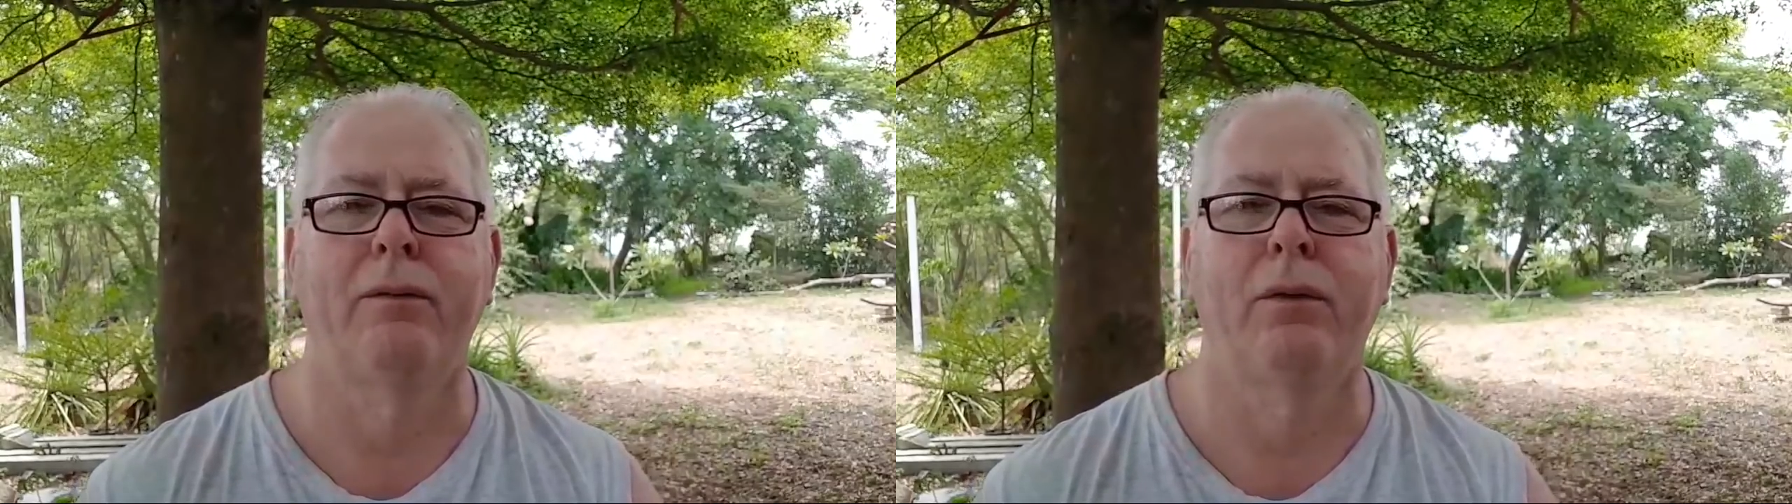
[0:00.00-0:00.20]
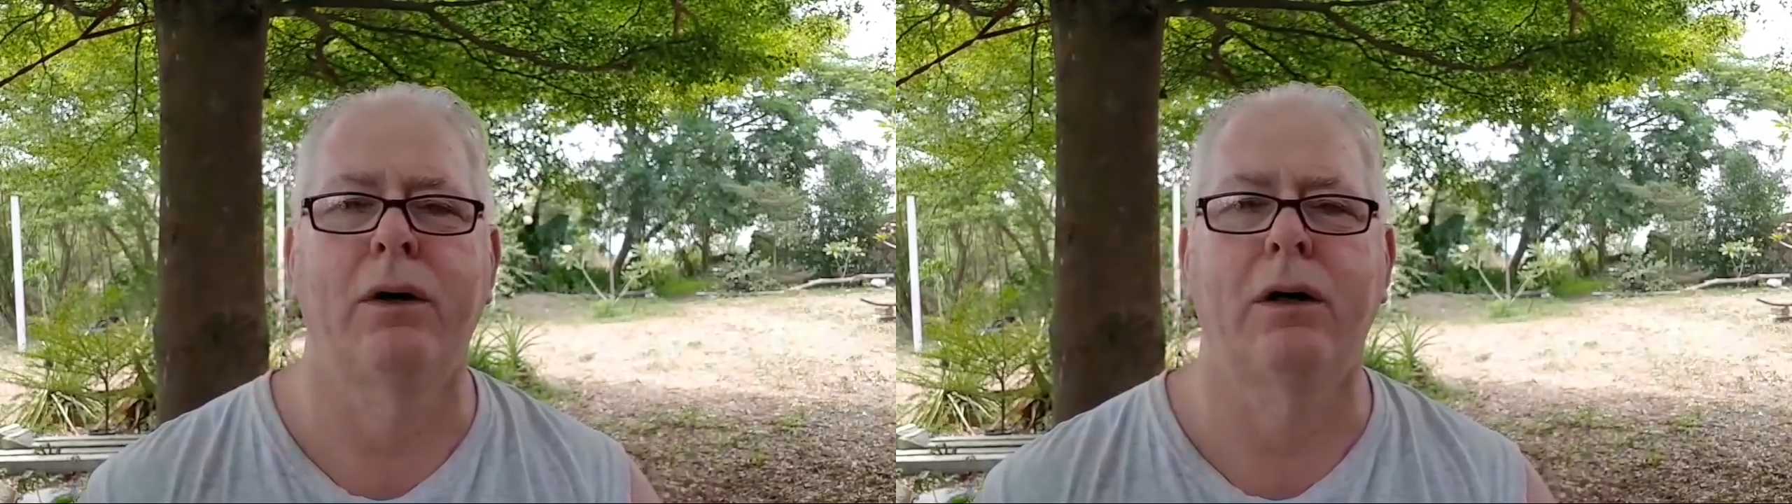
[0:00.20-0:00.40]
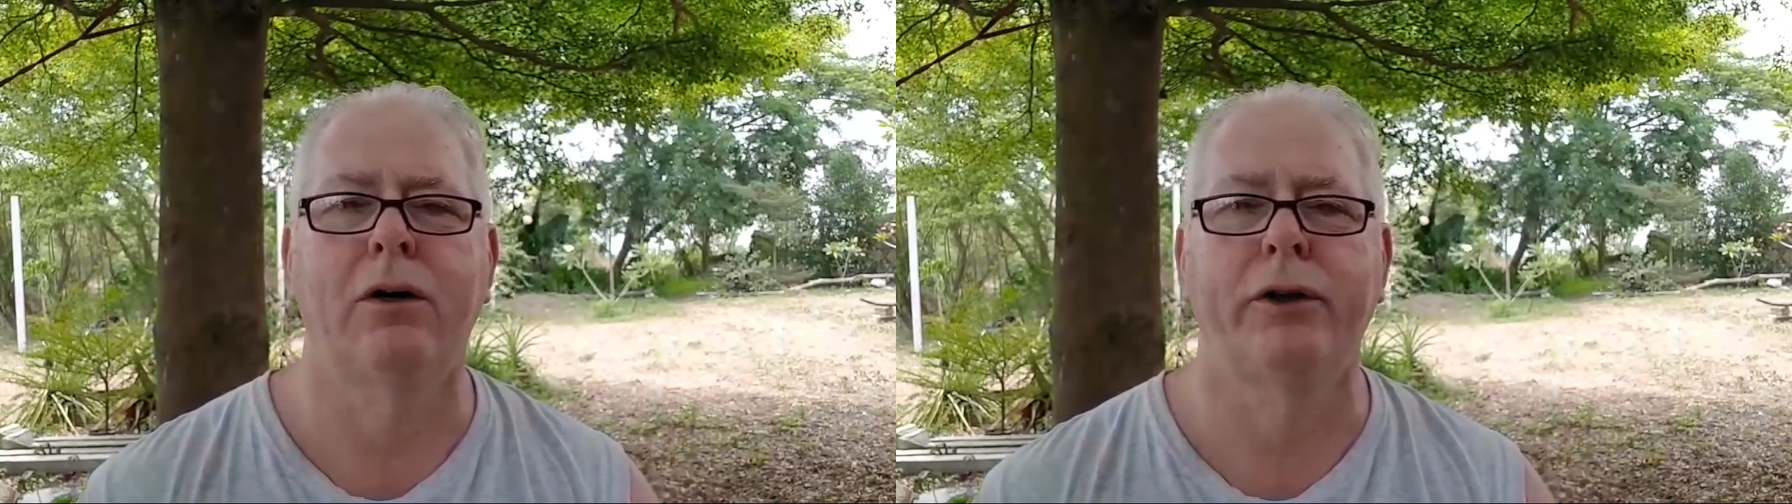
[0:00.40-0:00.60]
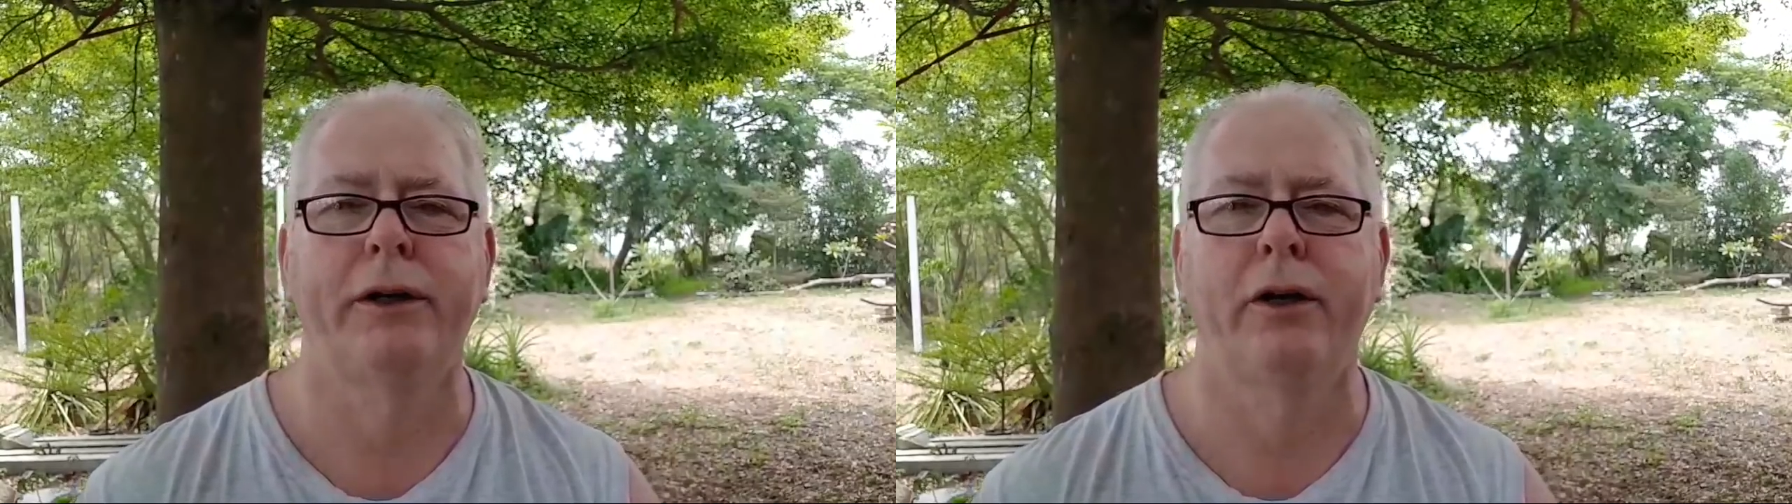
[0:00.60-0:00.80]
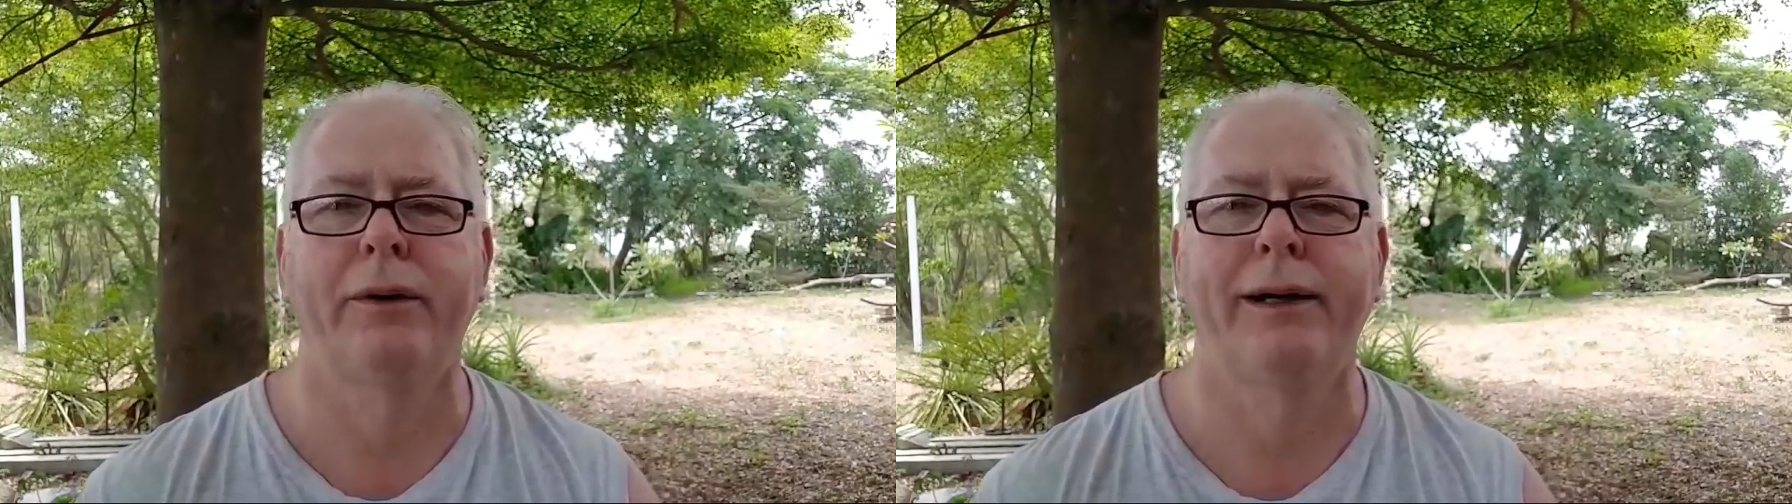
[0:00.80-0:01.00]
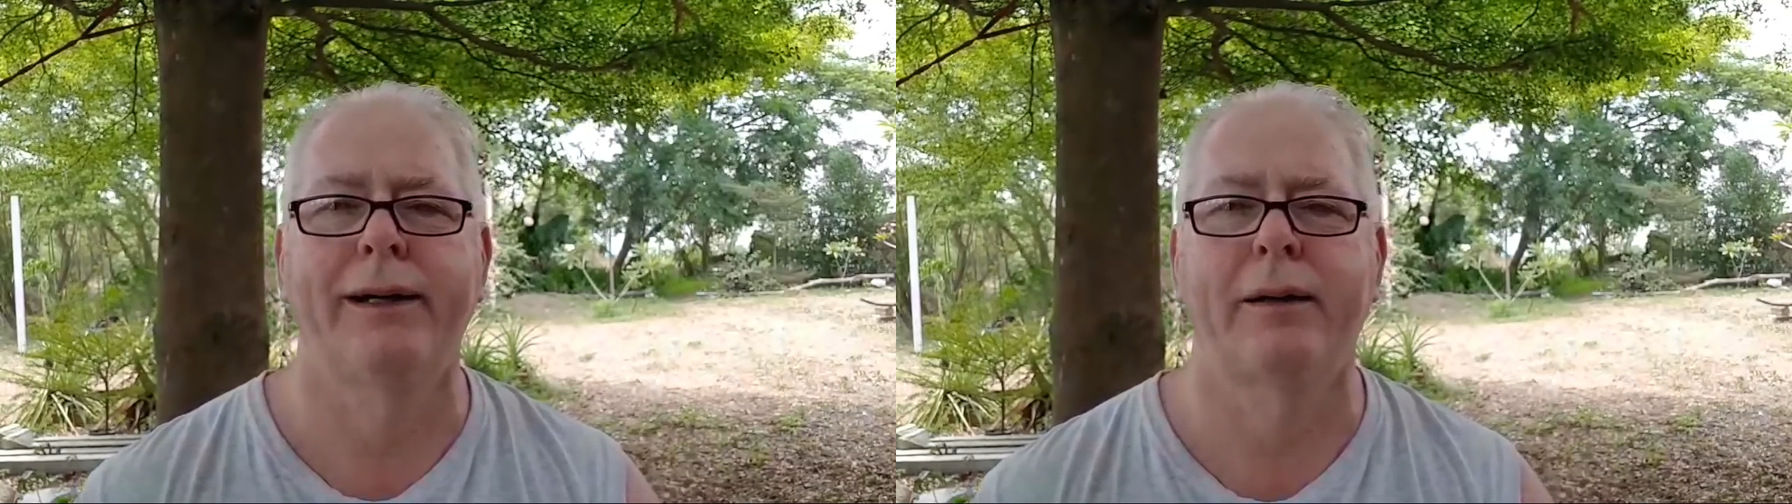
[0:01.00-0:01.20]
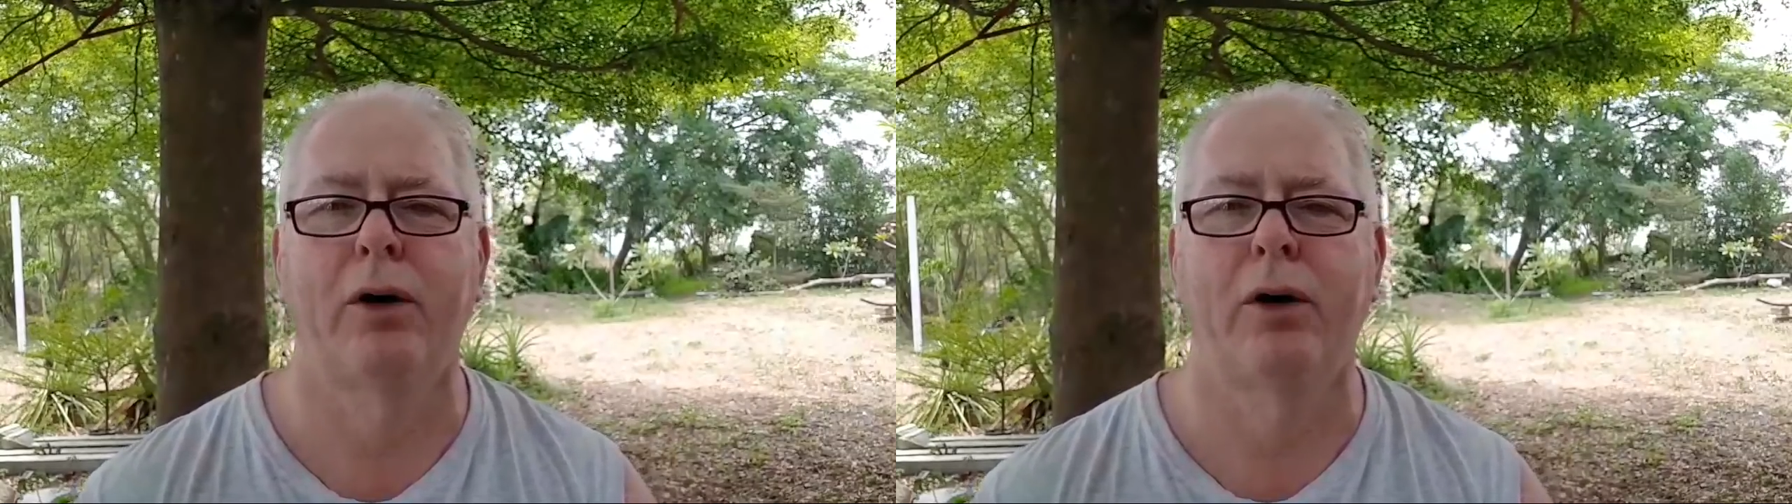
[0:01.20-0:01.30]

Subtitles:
What country are you in at the